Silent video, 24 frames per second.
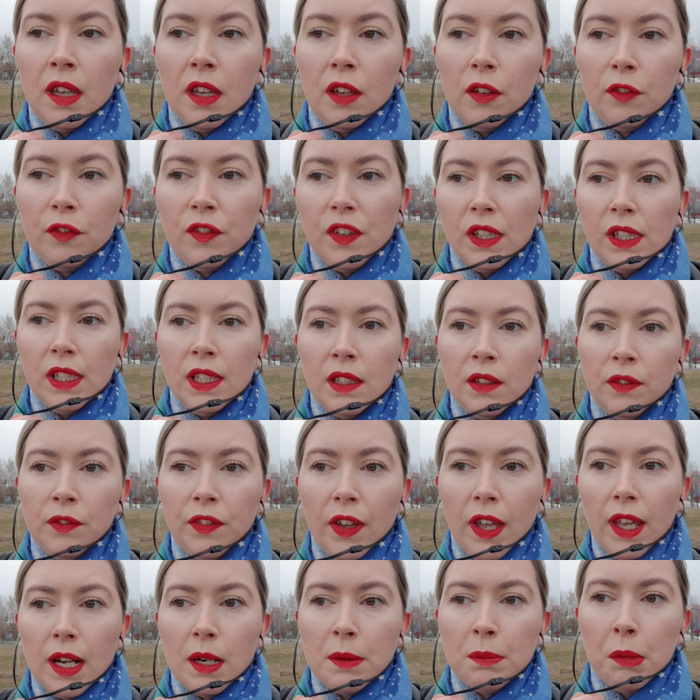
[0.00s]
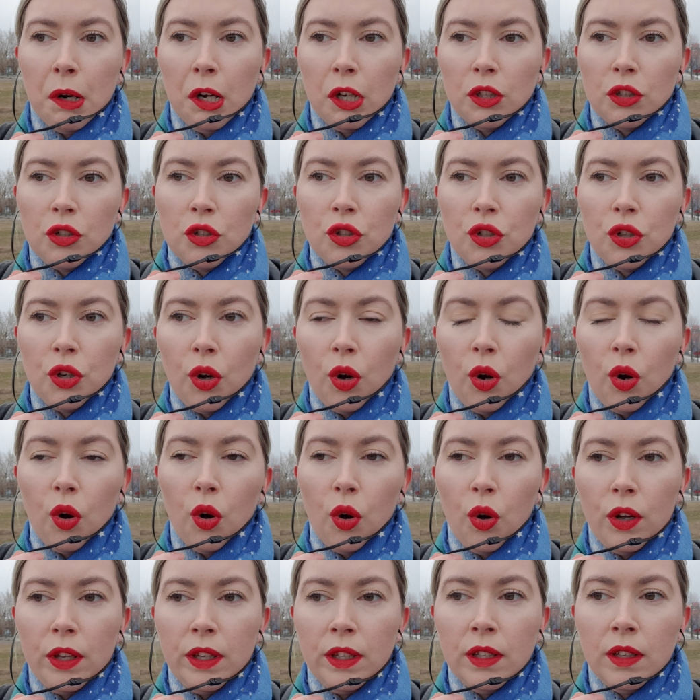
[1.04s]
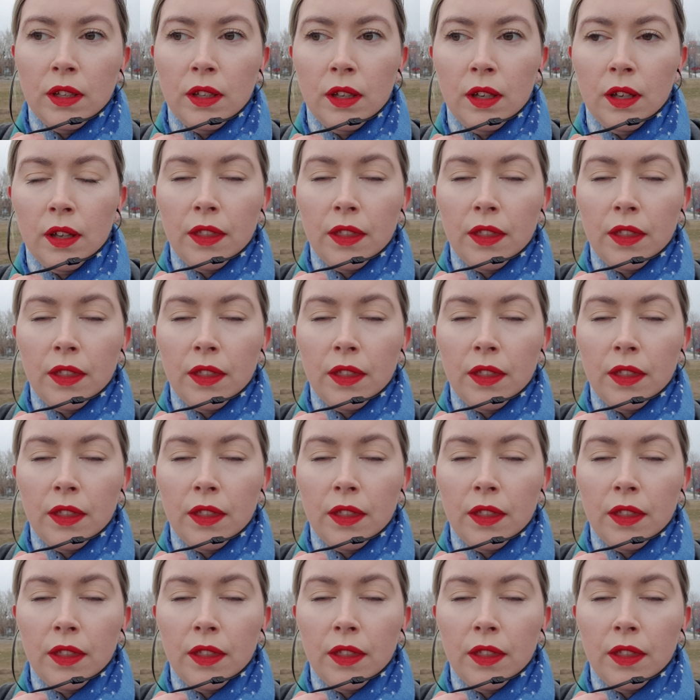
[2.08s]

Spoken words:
feeling very much on